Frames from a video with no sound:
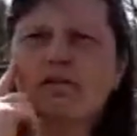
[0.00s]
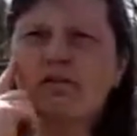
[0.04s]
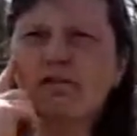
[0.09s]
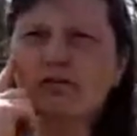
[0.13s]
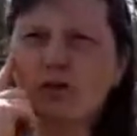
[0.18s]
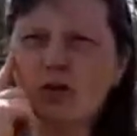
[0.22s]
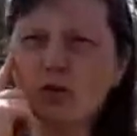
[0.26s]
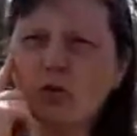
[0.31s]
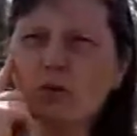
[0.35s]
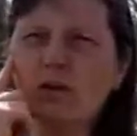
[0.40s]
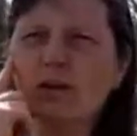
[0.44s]

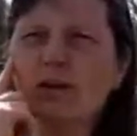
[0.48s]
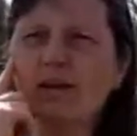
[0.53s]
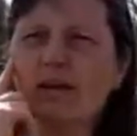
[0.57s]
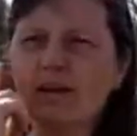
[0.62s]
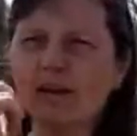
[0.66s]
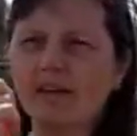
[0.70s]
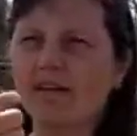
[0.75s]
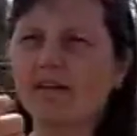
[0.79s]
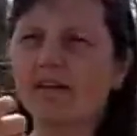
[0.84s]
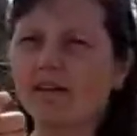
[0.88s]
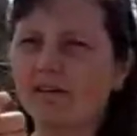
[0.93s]

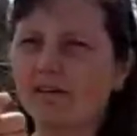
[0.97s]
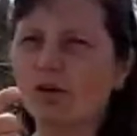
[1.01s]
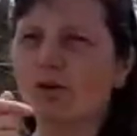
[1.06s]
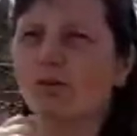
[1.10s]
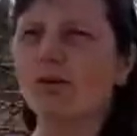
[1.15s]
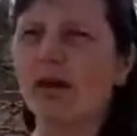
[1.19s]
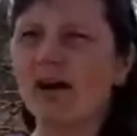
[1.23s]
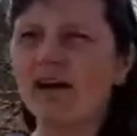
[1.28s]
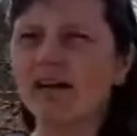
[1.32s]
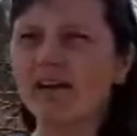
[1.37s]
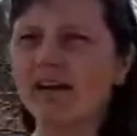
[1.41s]
fueling your
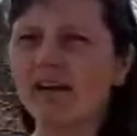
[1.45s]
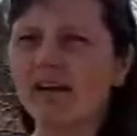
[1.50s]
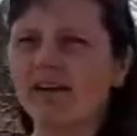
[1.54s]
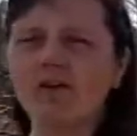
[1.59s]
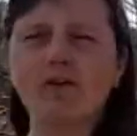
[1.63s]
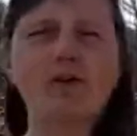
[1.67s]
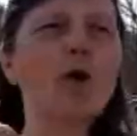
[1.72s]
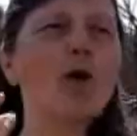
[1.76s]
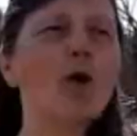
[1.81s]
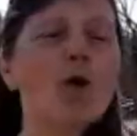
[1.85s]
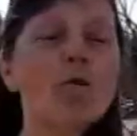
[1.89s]
body.
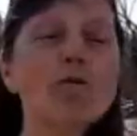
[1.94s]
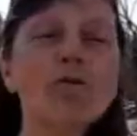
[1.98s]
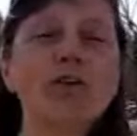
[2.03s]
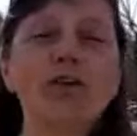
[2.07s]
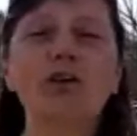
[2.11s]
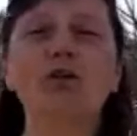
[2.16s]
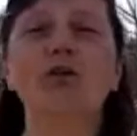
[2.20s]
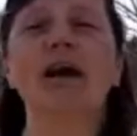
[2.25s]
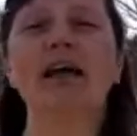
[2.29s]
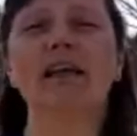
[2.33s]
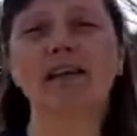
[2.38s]
So hopefully
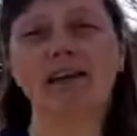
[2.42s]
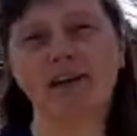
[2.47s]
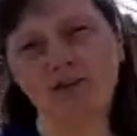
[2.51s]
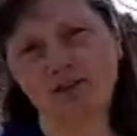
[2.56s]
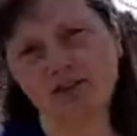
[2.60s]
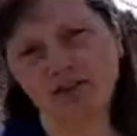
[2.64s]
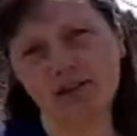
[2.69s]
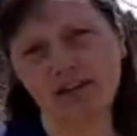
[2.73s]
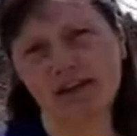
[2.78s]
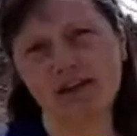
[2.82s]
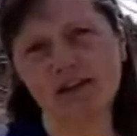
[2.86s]
you had lunch
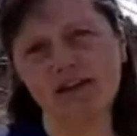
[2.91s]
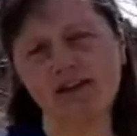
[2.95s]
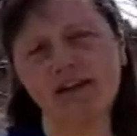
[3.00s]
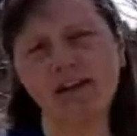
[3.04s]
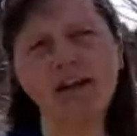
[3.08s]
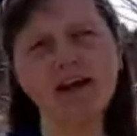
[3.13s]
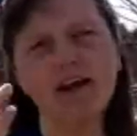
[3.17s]
today.